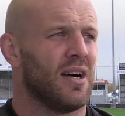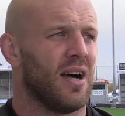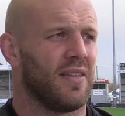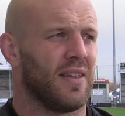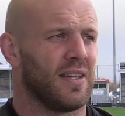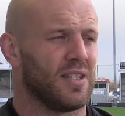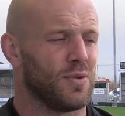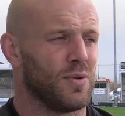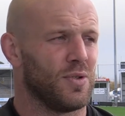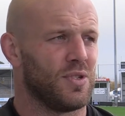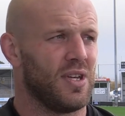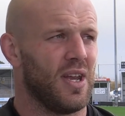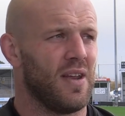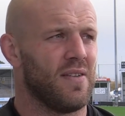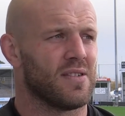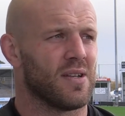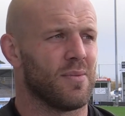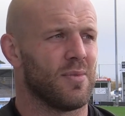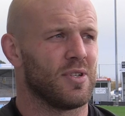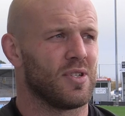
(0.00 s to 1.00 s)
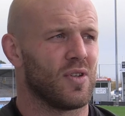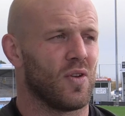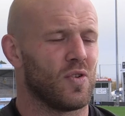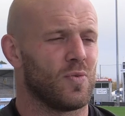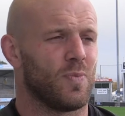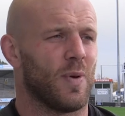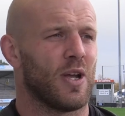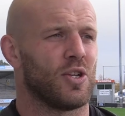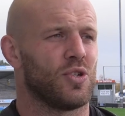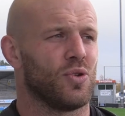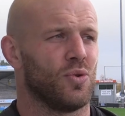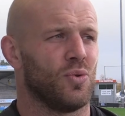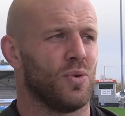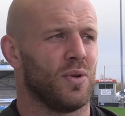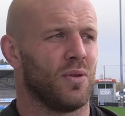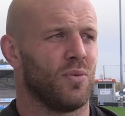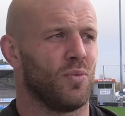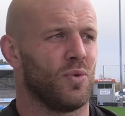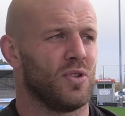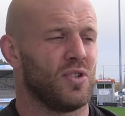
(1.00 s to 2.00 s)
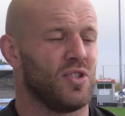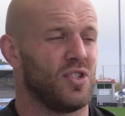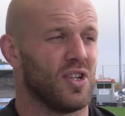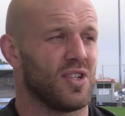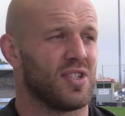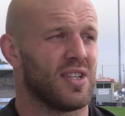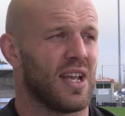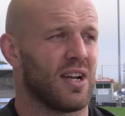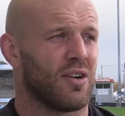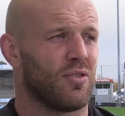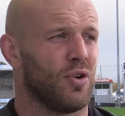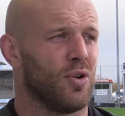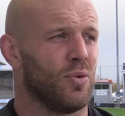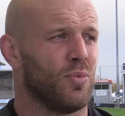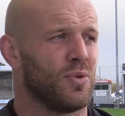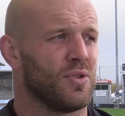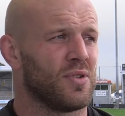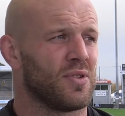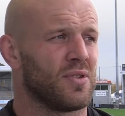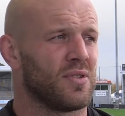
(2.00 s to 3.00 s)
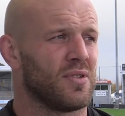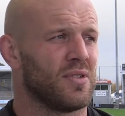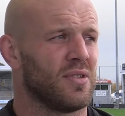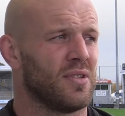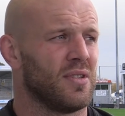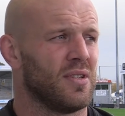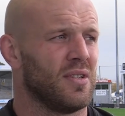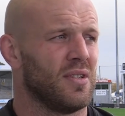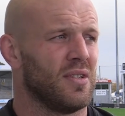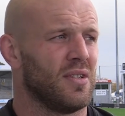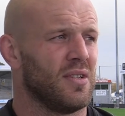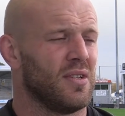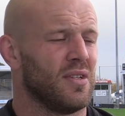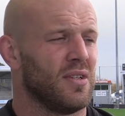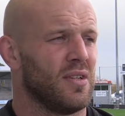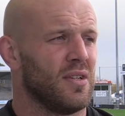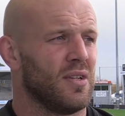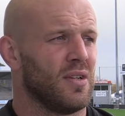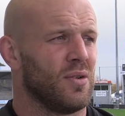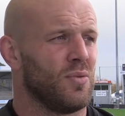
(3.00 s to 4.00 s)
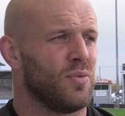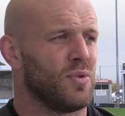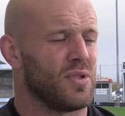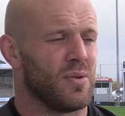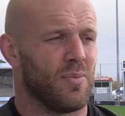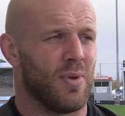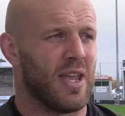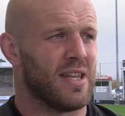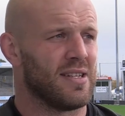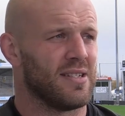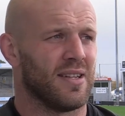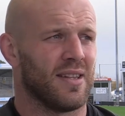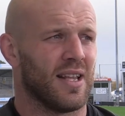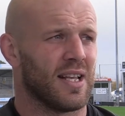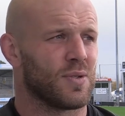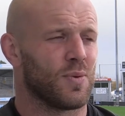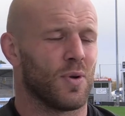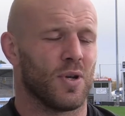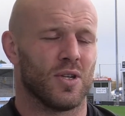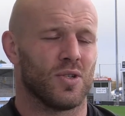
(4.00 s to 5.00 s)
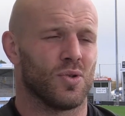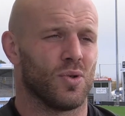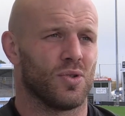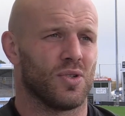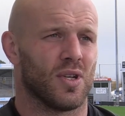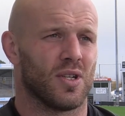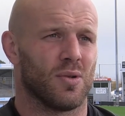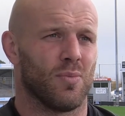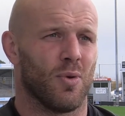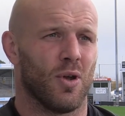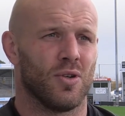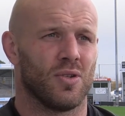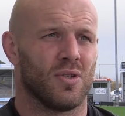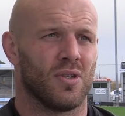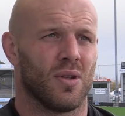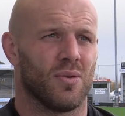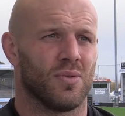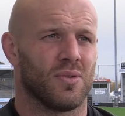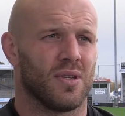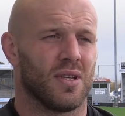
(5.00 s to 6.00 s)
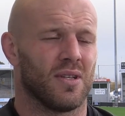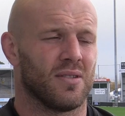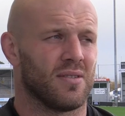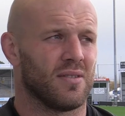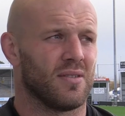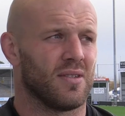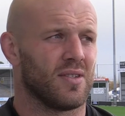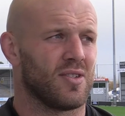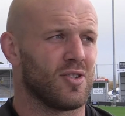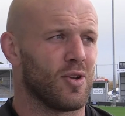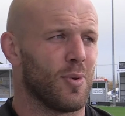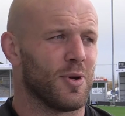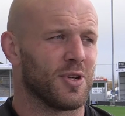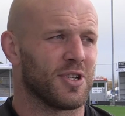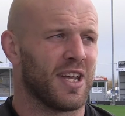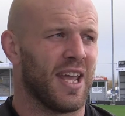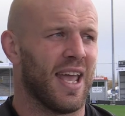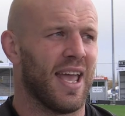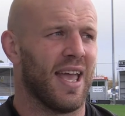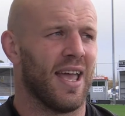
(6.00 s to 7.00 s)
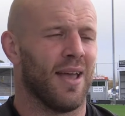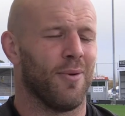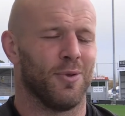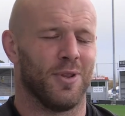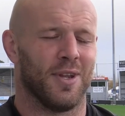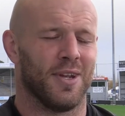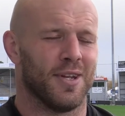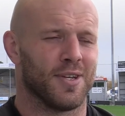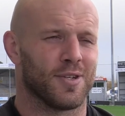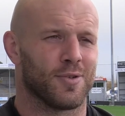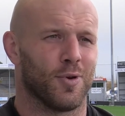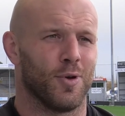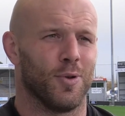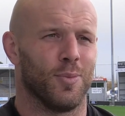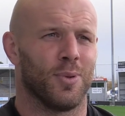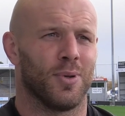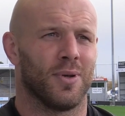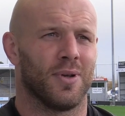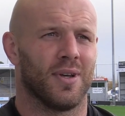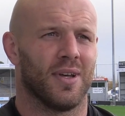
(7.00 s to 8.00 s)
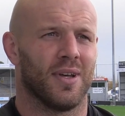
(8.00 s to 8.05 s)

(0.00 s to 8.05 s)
I think to achieve something so special with just that group was amazing. And that's why you saw such emotion. There's so much care within this group.